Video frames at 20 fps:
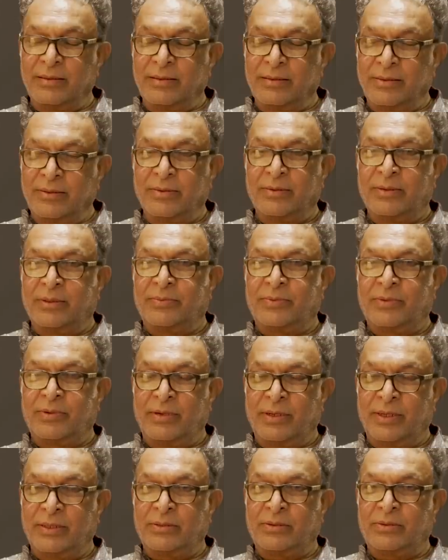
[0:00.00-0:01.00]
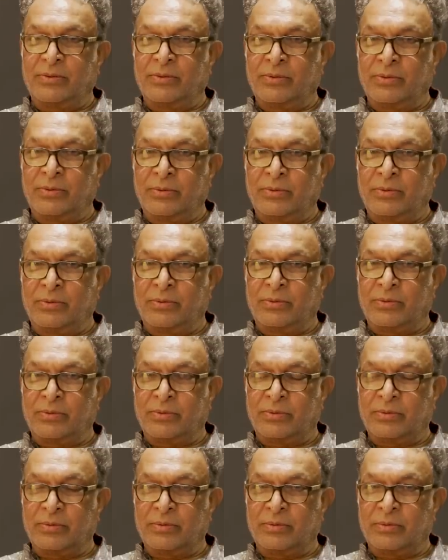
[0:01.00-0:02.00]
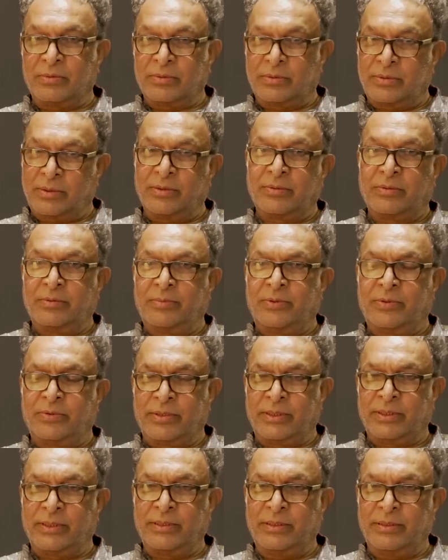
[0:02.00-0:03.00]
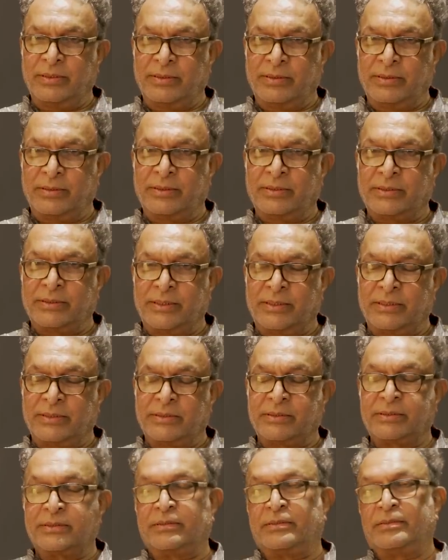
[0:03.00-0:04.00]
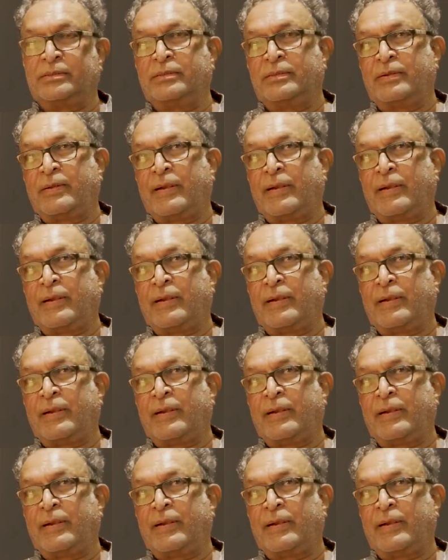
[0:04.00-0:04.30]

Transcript: No, I would like to talk about it in the sense I